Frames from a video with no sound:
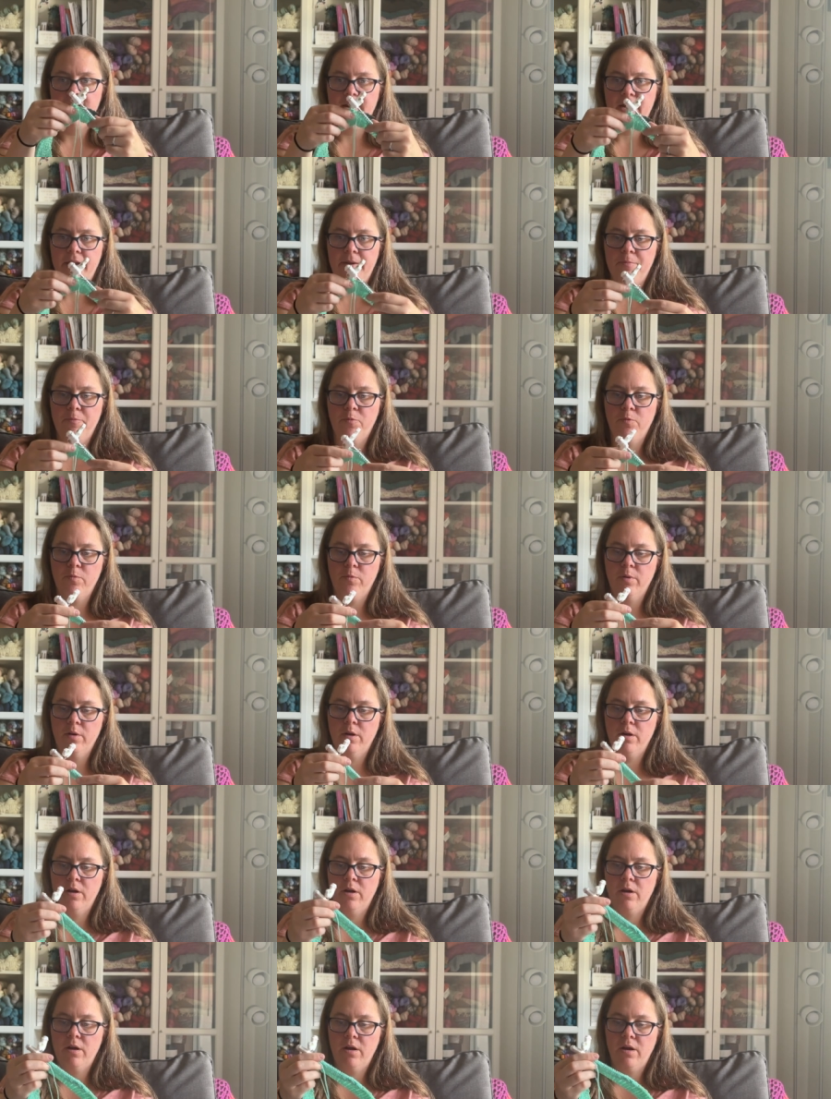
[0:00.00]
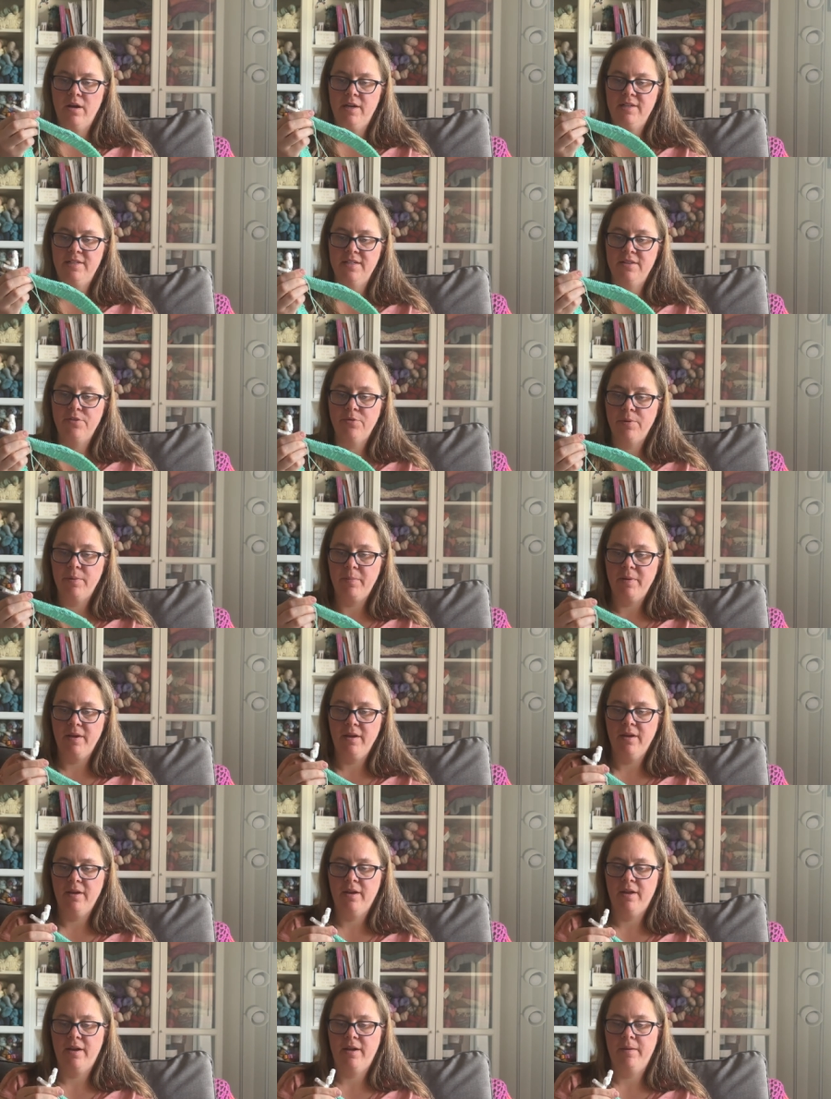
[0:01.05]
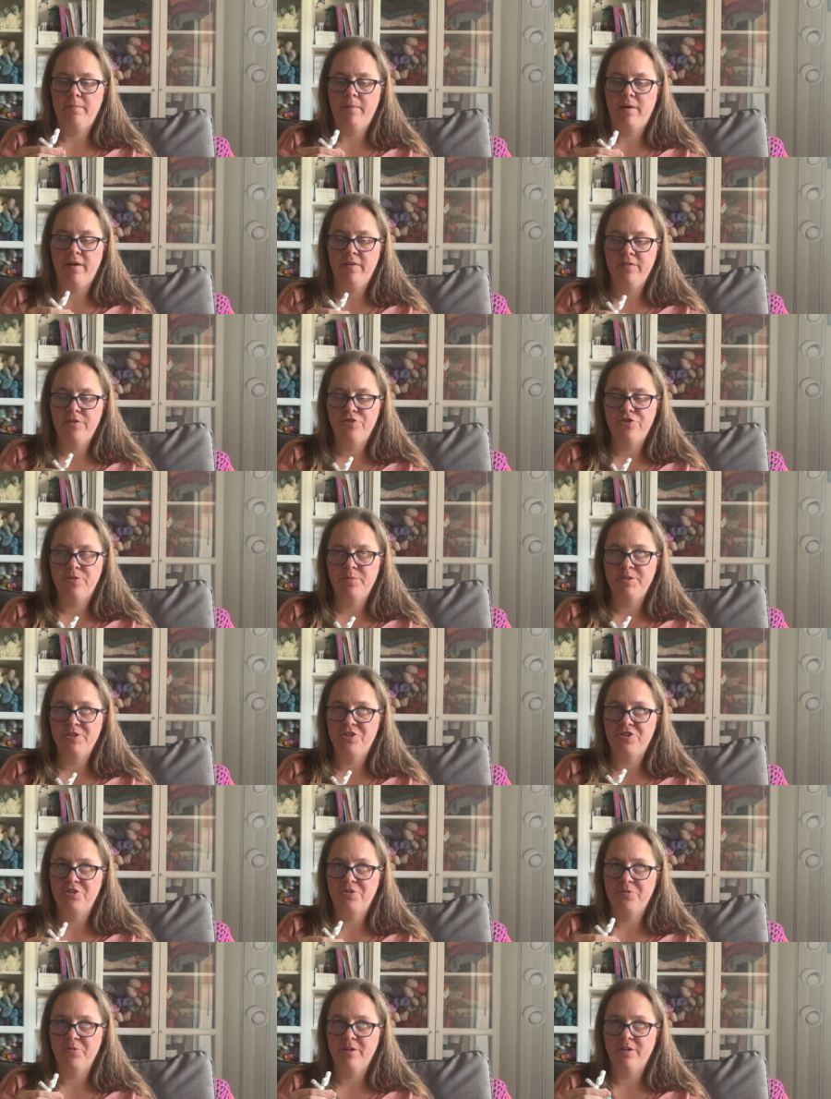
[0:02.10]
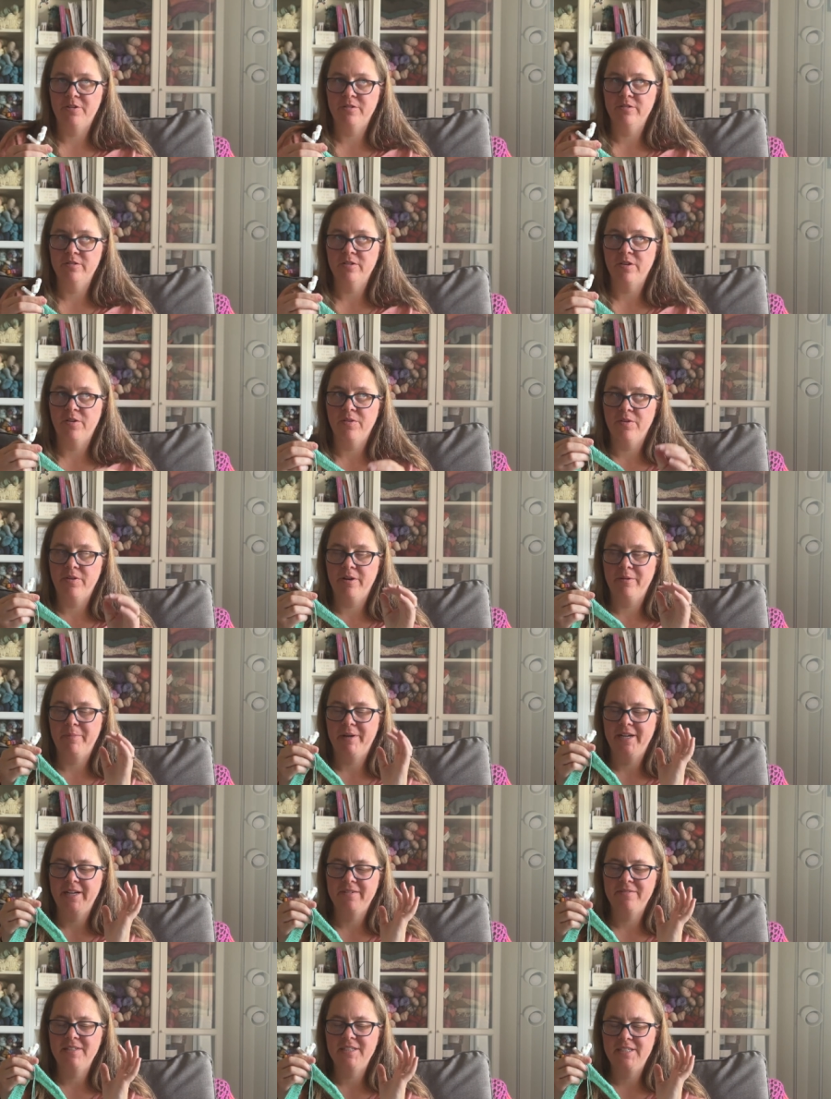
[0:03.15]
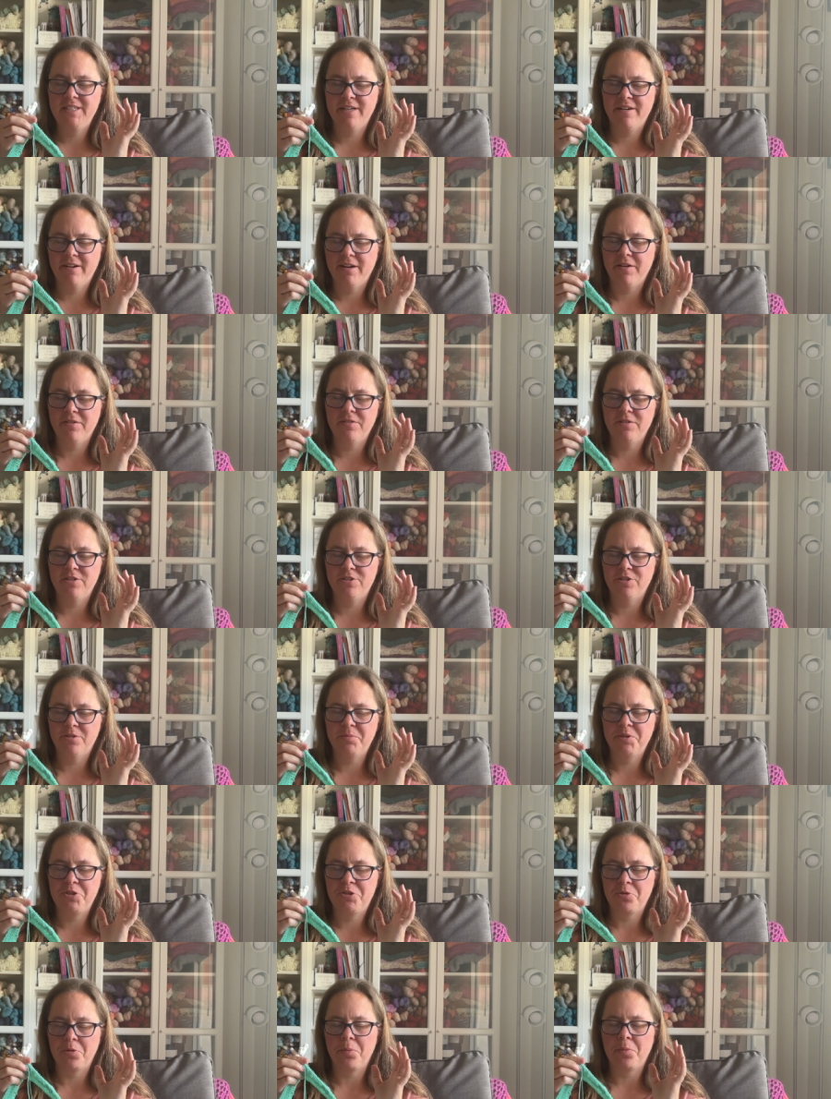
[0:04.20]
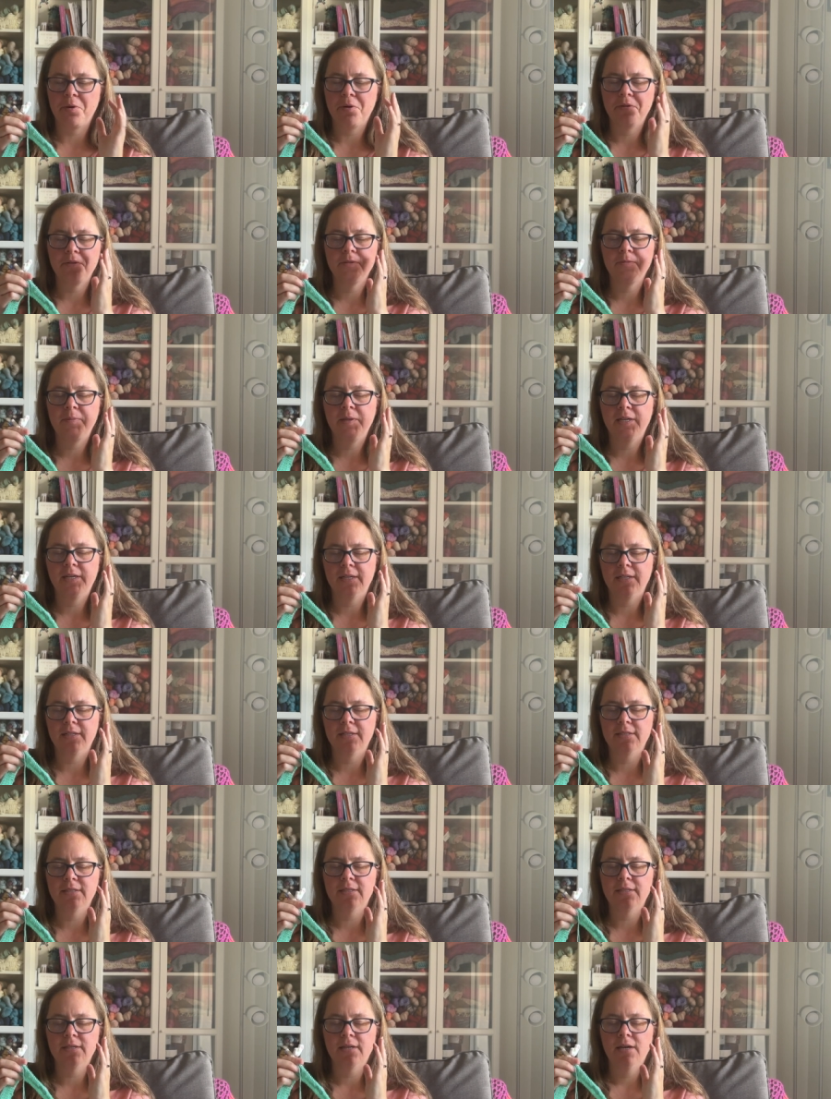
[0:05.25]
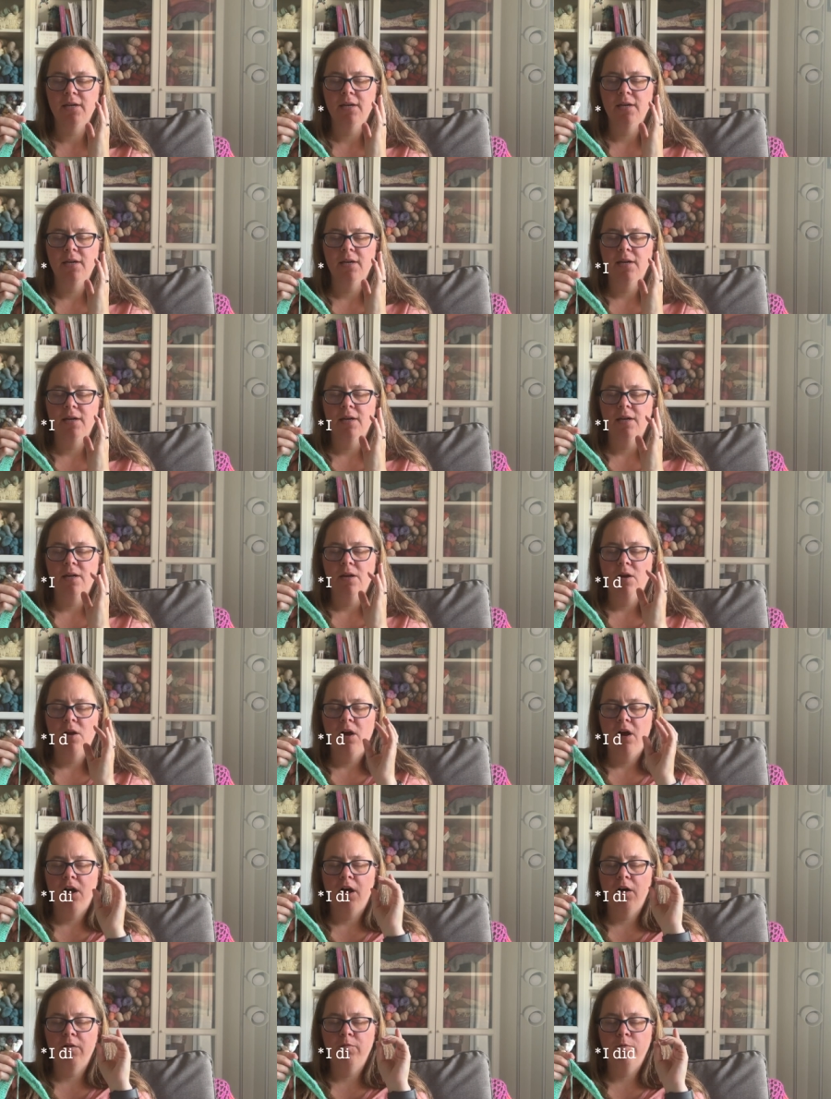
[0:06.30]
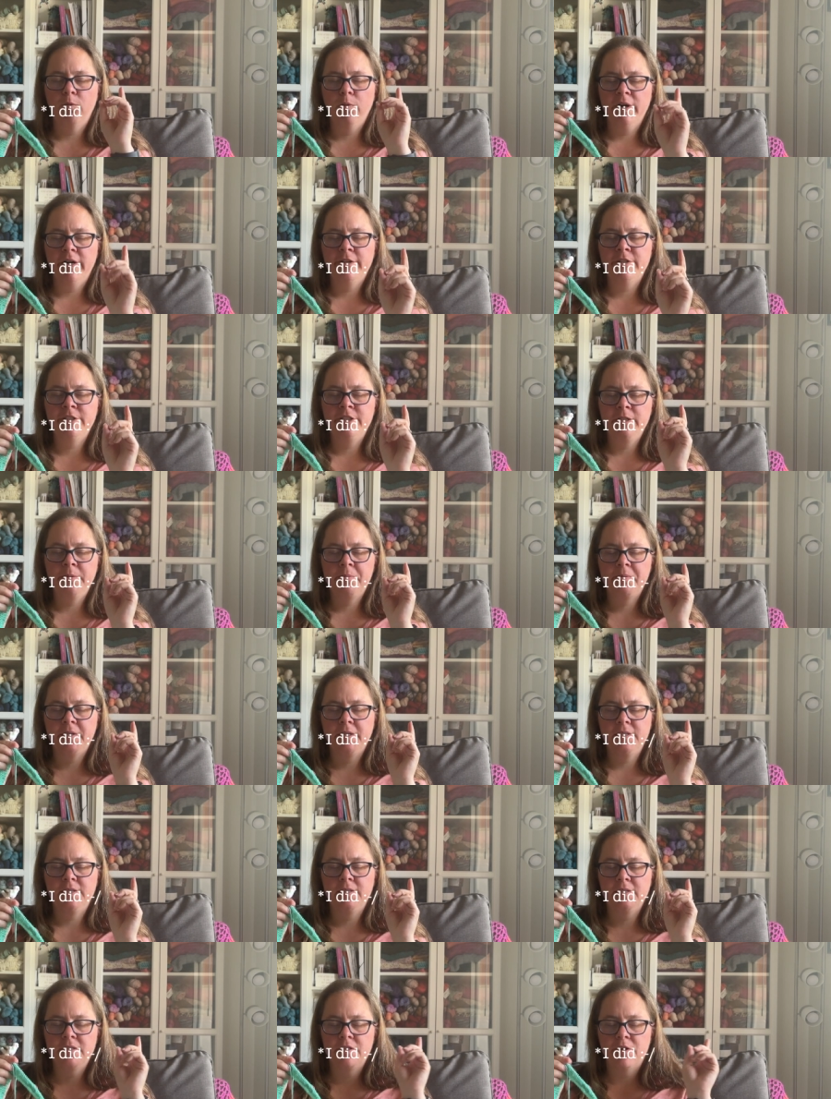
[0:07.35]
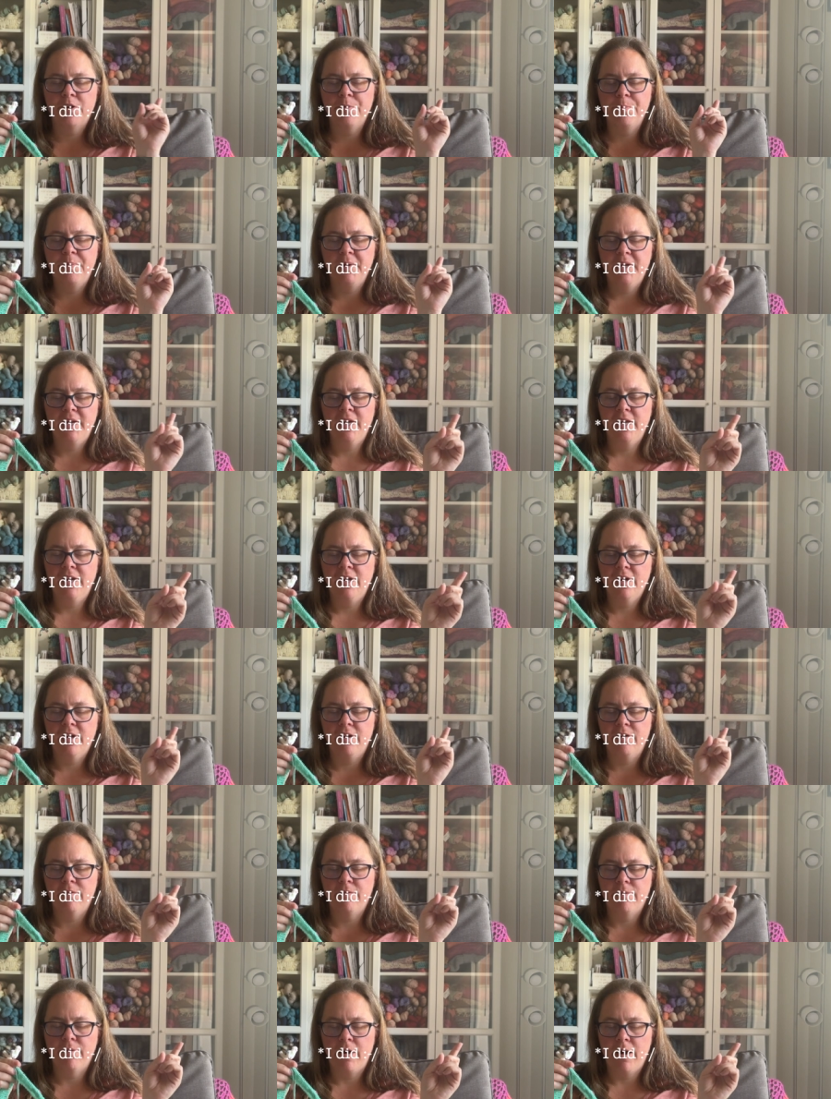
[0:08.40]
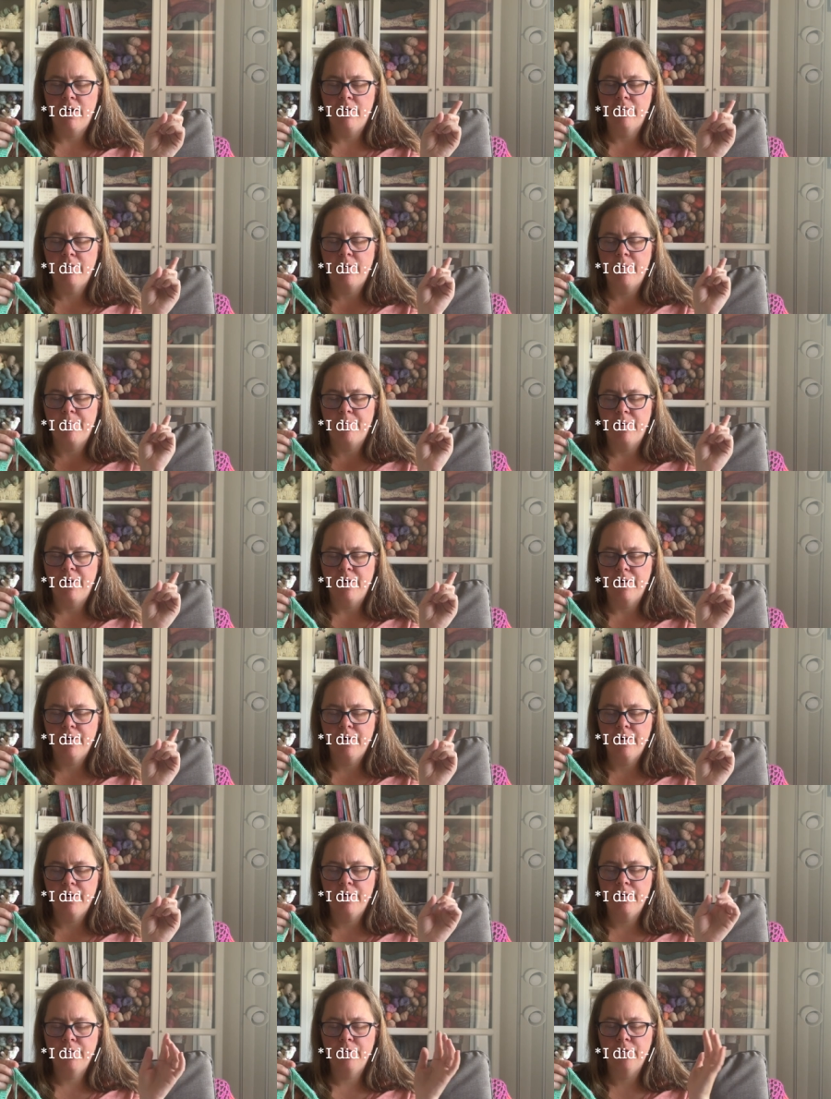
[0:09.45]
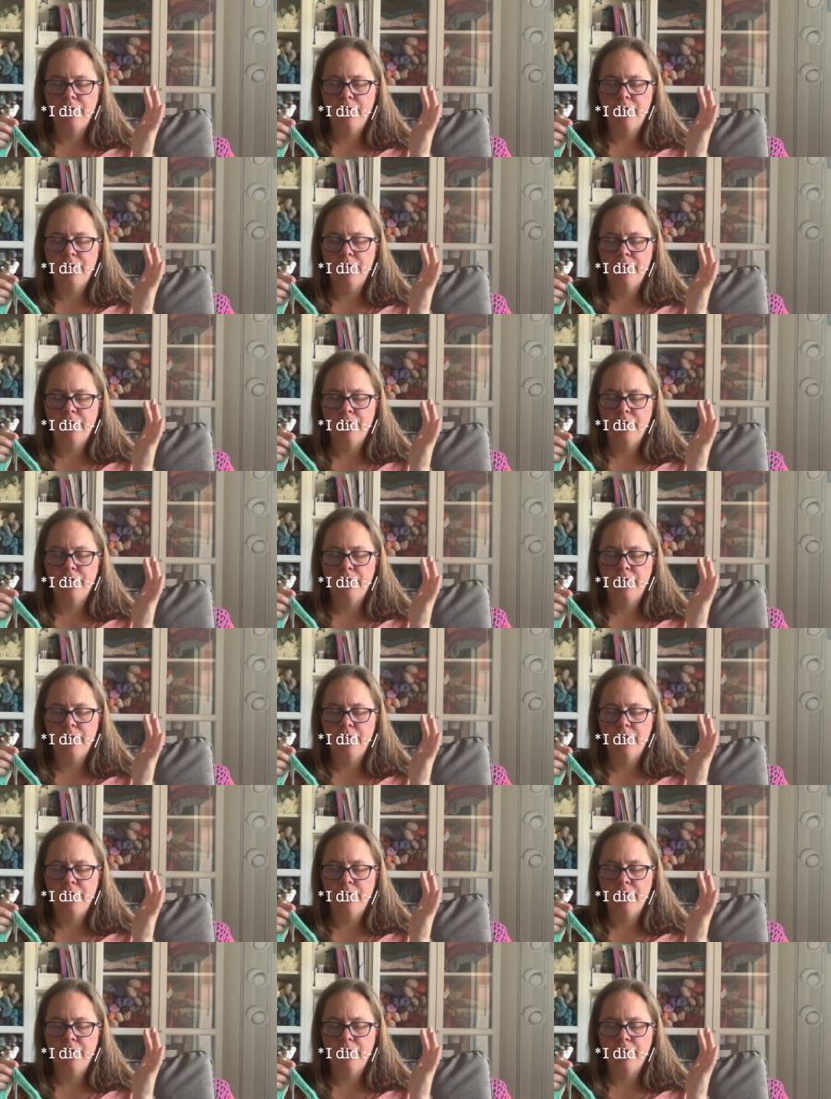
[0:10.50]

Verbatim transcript: I'm, I did the ribbing, and I'm on the German shirt rows, although I might have to tear out the German shirt rows because of where she places her beginning of round marker.